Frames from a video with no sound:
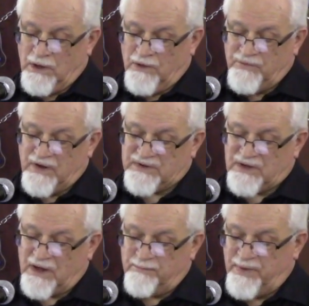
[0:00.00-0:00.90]
If you
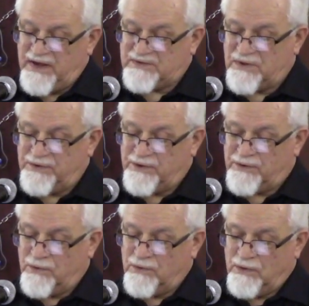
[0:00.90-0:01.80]
decide based on
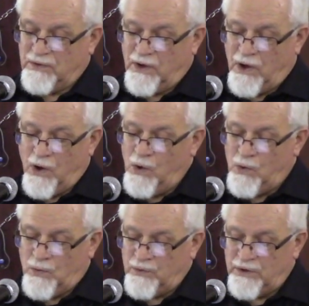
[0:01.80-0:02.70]
your
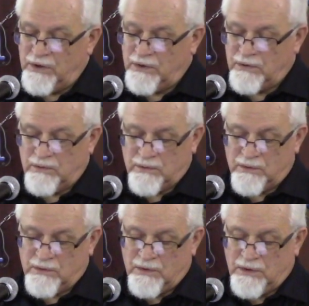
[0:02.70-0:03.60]
own
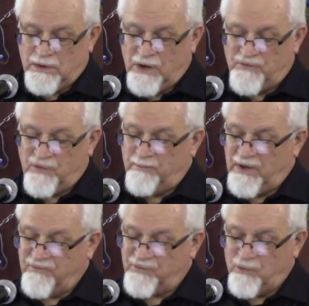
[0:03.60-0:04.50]
if you,
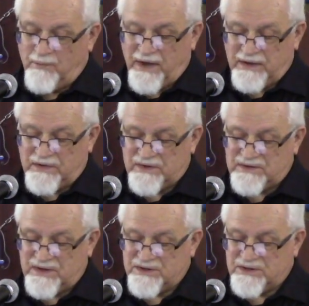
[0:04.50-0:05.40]
if you make
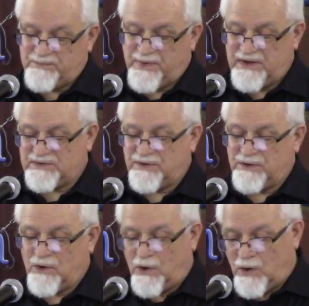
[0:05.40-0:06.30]
decisions based on
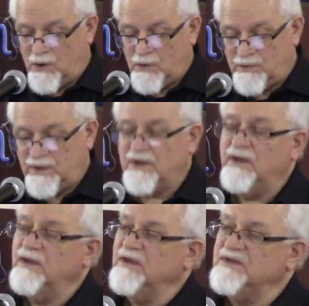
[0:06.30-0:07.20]
your own
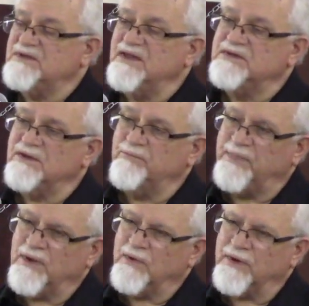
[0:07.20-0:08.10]

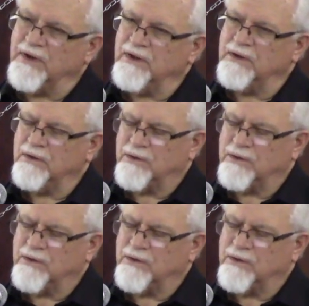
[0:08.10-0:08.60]
sensibility,